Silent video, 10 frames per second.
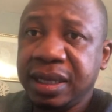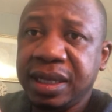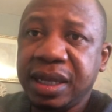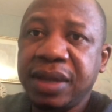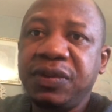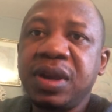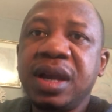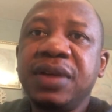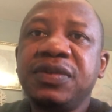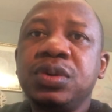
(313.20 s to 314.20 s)
If you
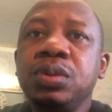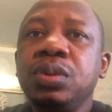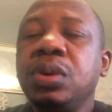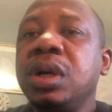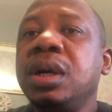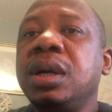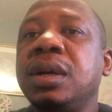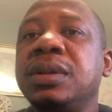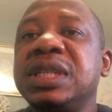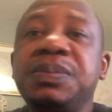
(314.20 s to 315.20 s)
have to
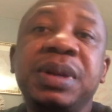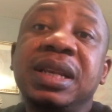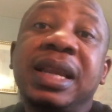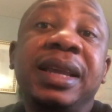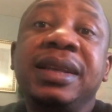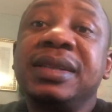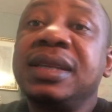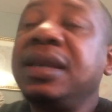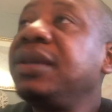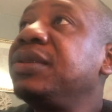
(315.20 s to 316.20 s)
spend, like,
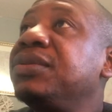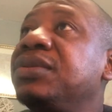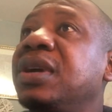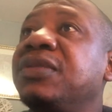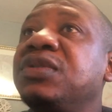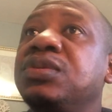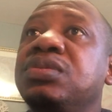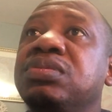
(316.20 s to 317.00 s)
say, you have to